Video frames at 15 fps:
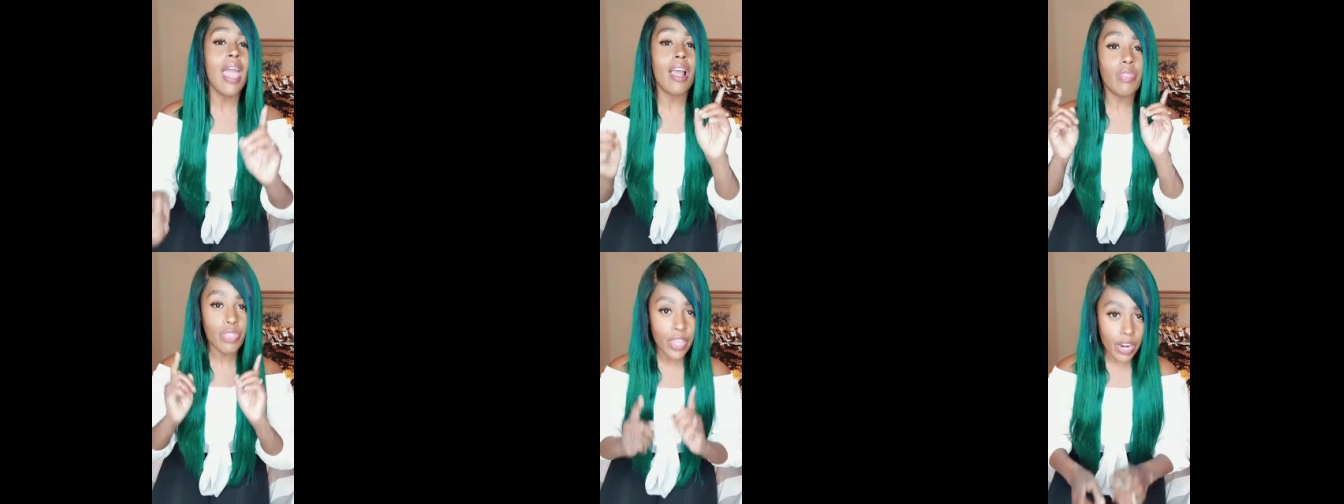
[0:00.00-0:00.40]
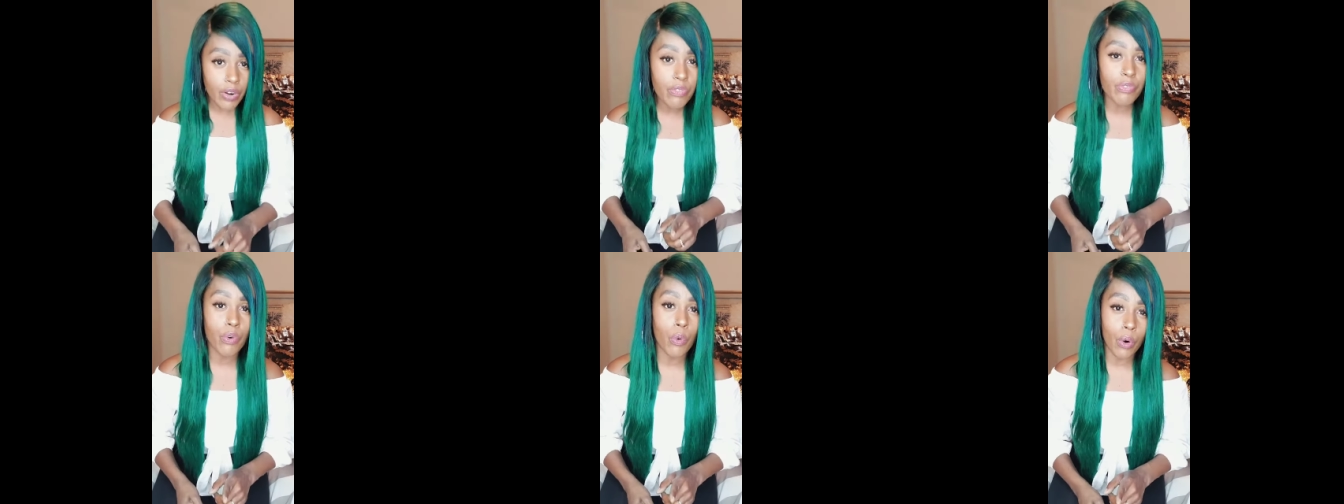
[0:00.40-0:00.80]
And
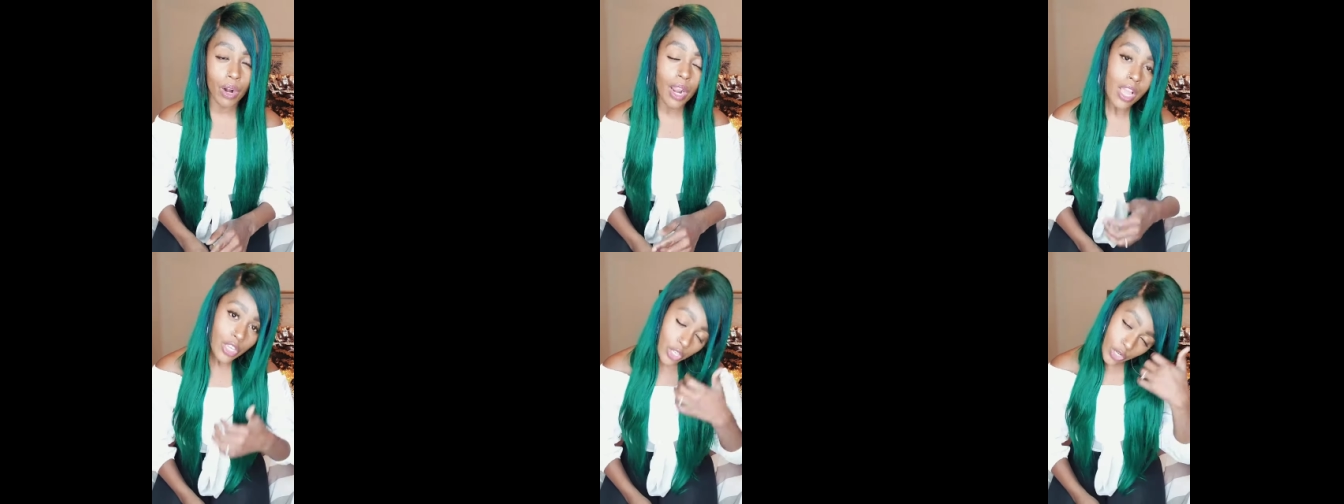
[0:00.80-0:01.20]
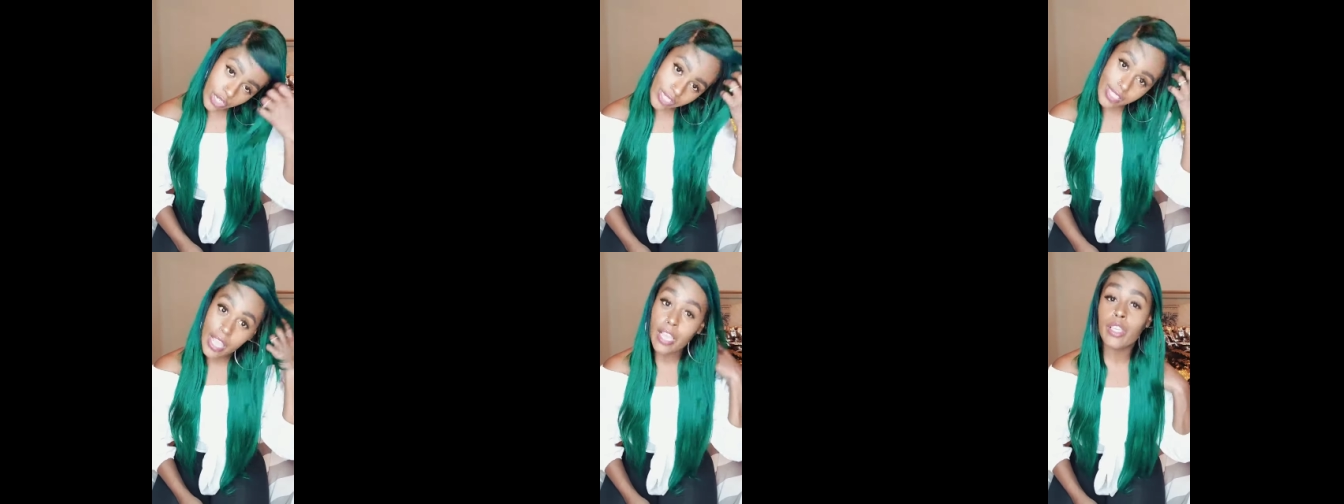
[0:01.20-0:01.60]
therefore, you're
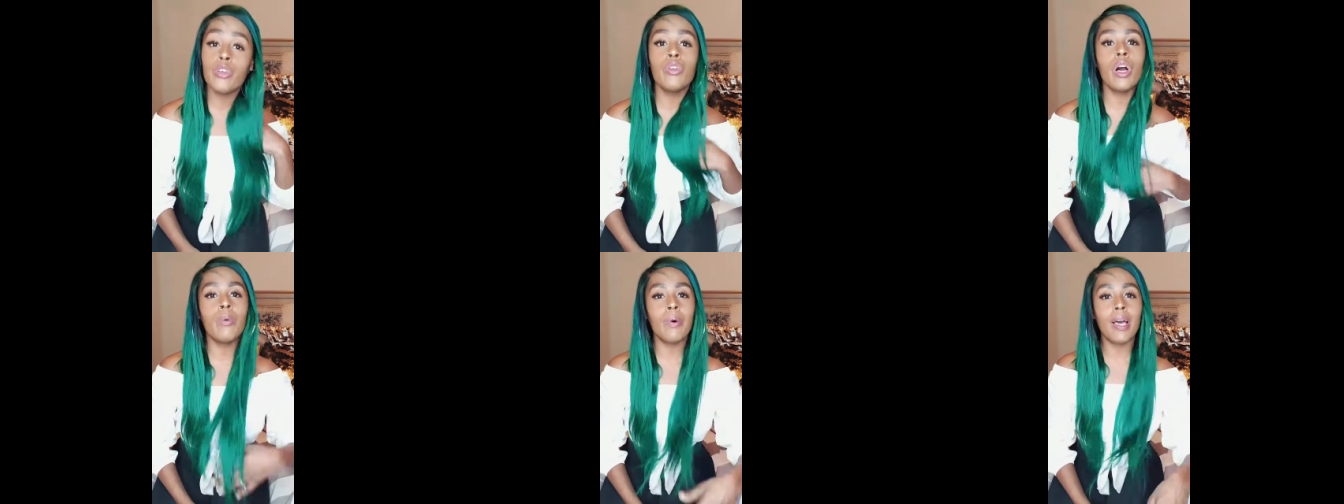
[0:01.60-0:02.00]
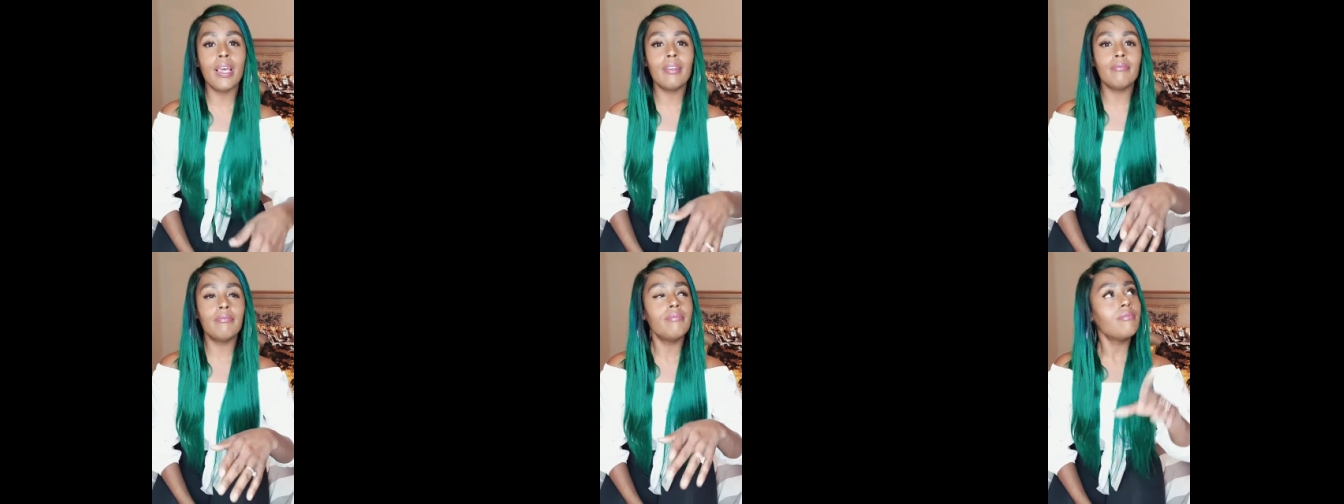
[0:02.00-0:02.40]
saying, you know
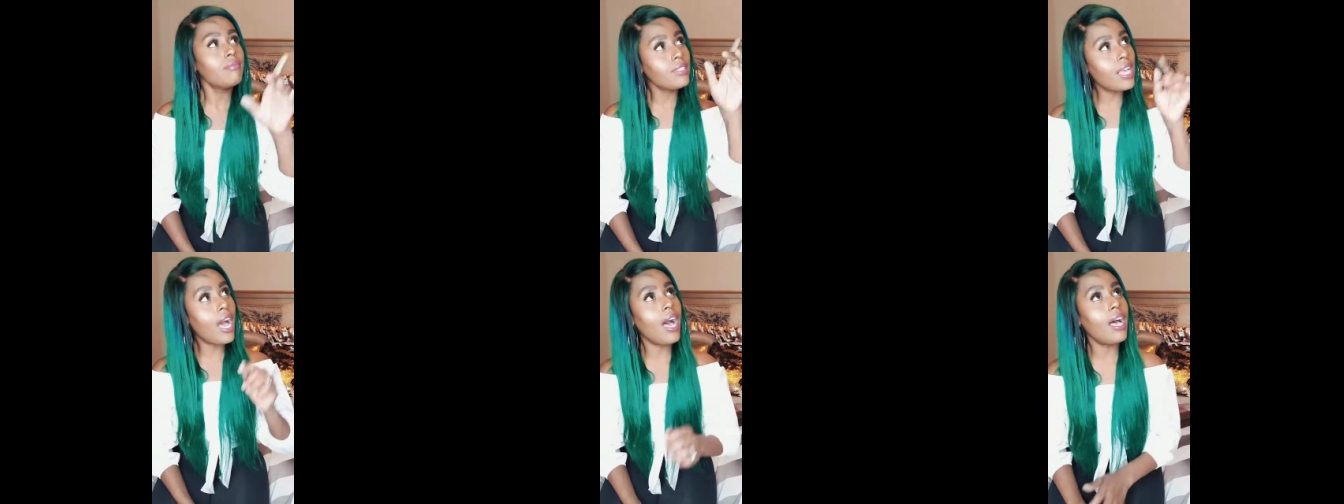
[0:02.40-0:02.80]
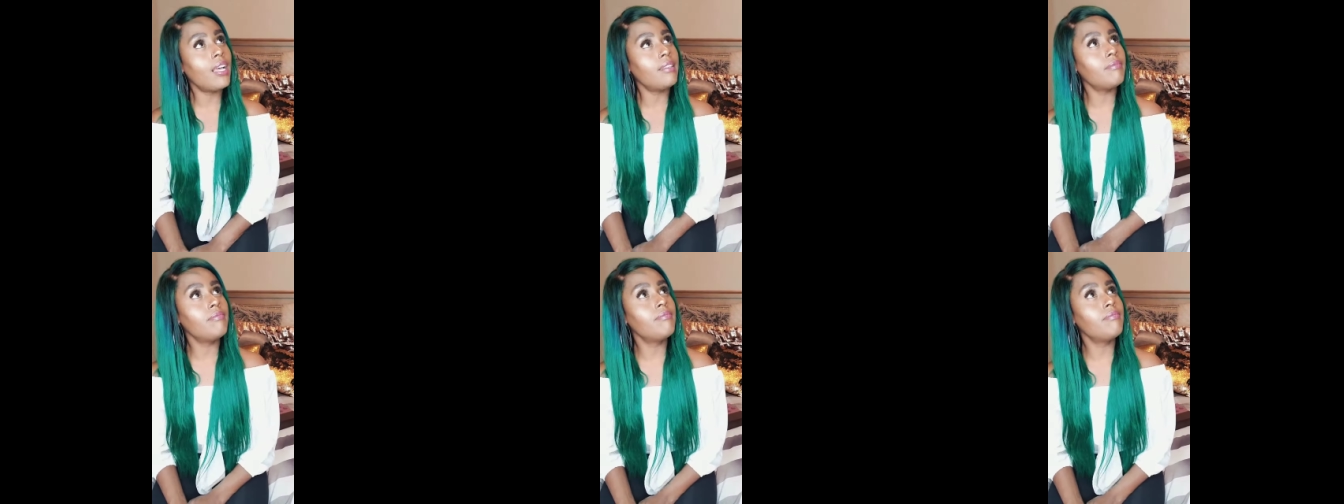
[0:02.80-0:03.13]
what, God,